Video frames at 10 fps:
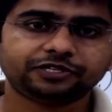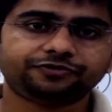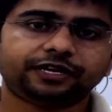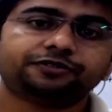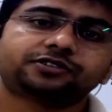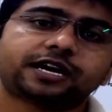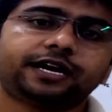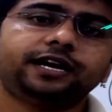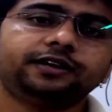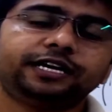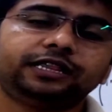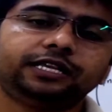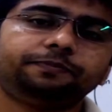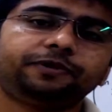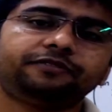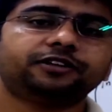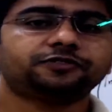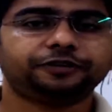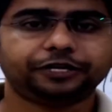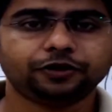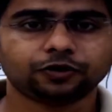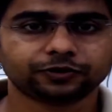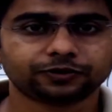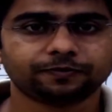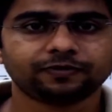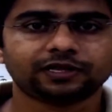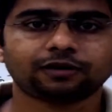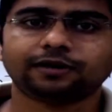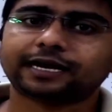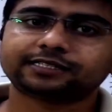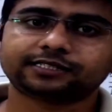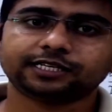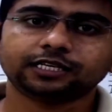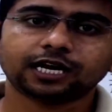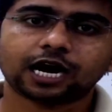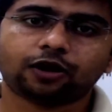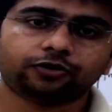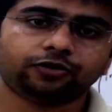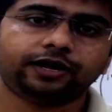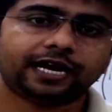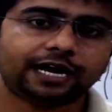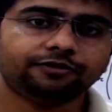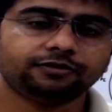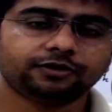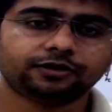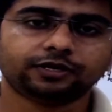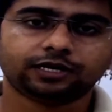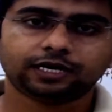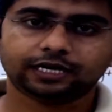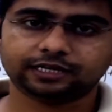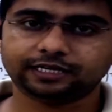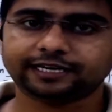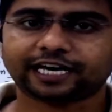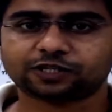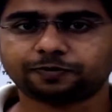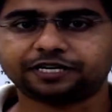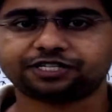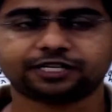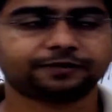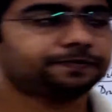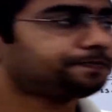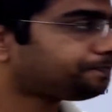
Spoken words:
we have studied in the previous videos. Now let's see how to derive the expression.